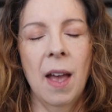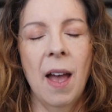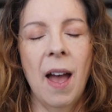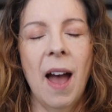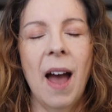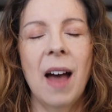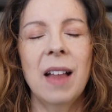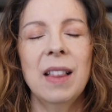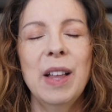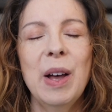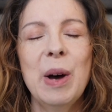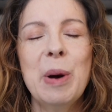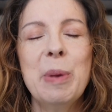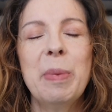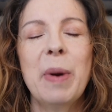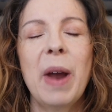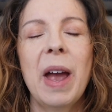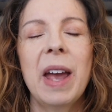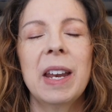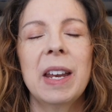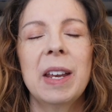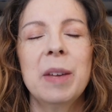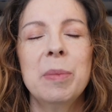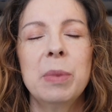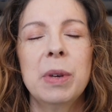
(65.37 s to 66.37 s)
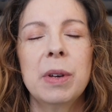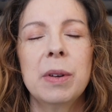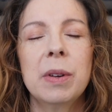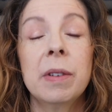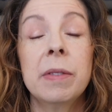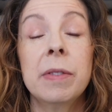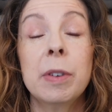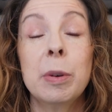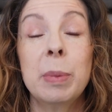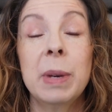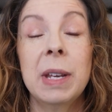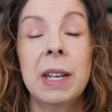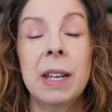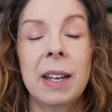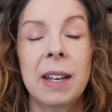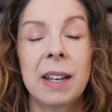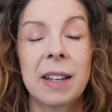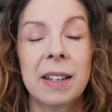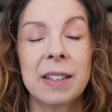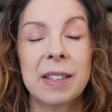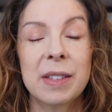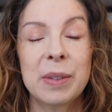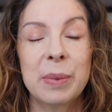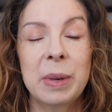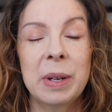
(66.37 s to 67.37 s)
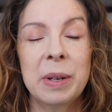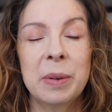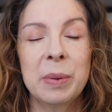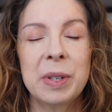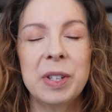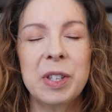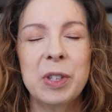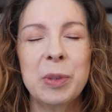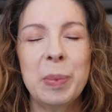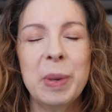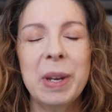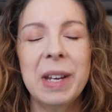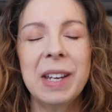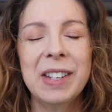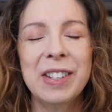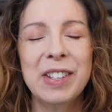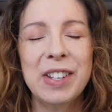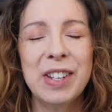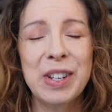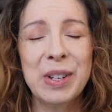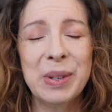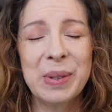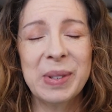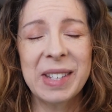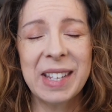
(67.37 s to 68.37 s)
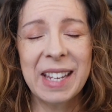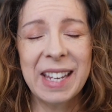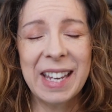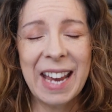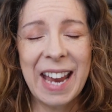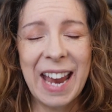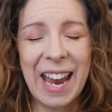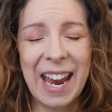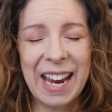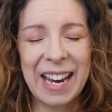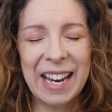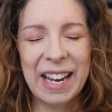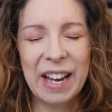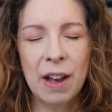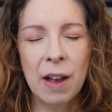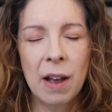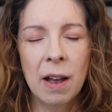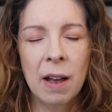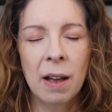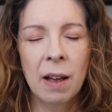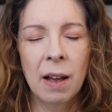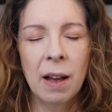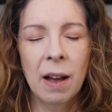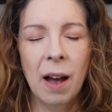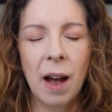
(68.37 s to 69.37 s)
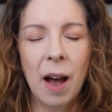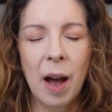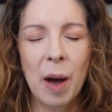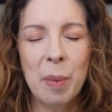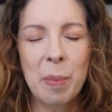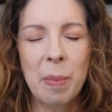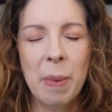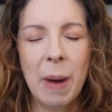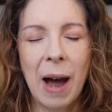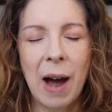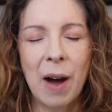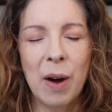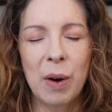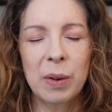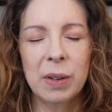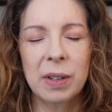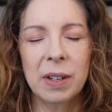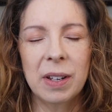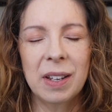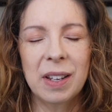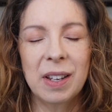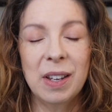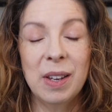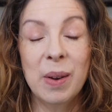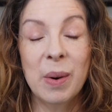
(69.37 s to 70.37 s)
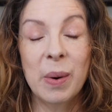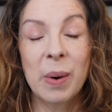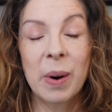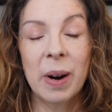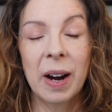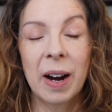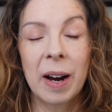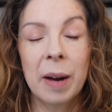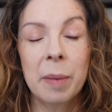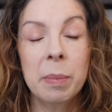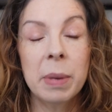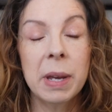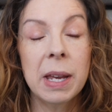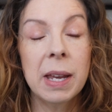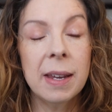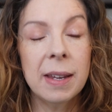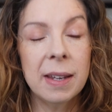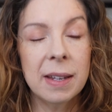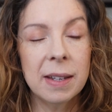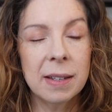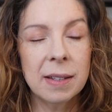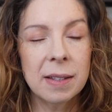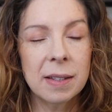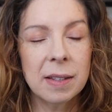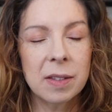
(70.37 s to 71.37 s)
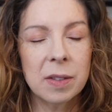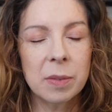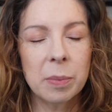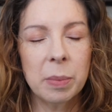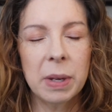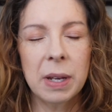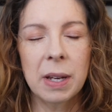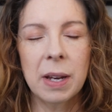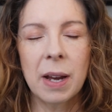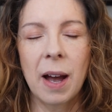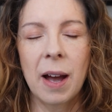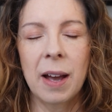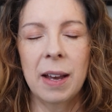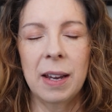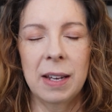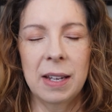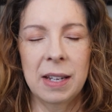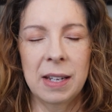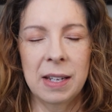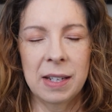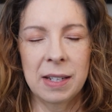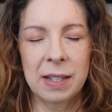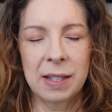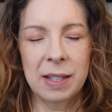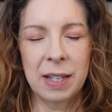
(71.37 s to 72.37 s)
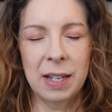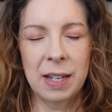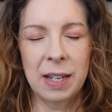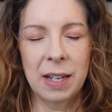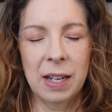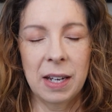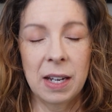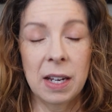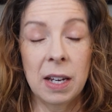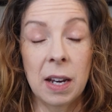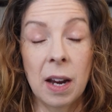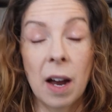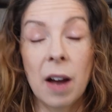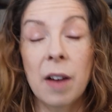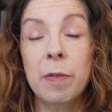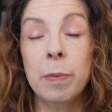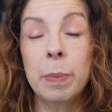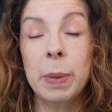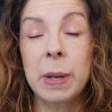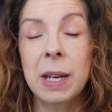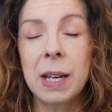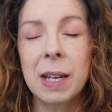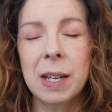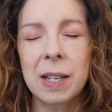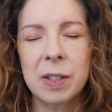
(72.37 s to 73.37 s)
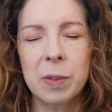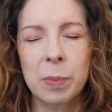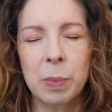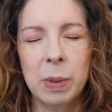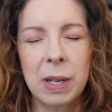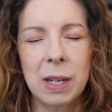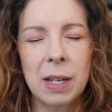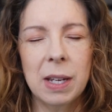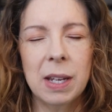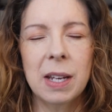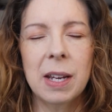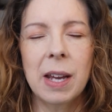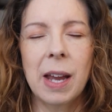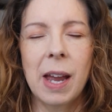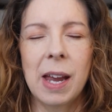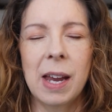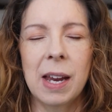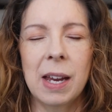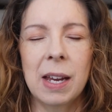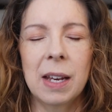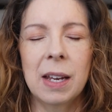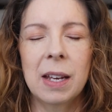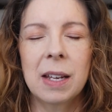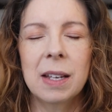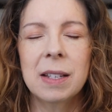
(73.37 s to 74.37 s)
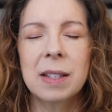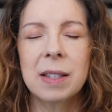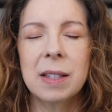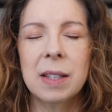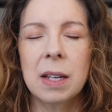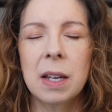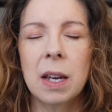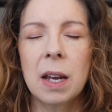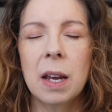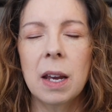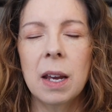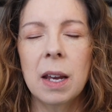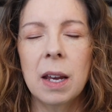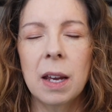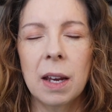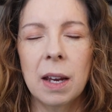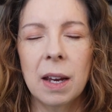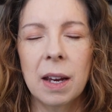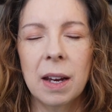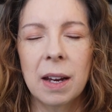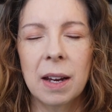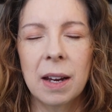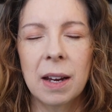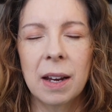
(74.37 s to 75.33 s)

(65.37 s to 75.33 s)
Hello, bright and beautiful beings. We would speak to you today about your peace, P-I-E-C-E, of peace, P-E-A-C-E.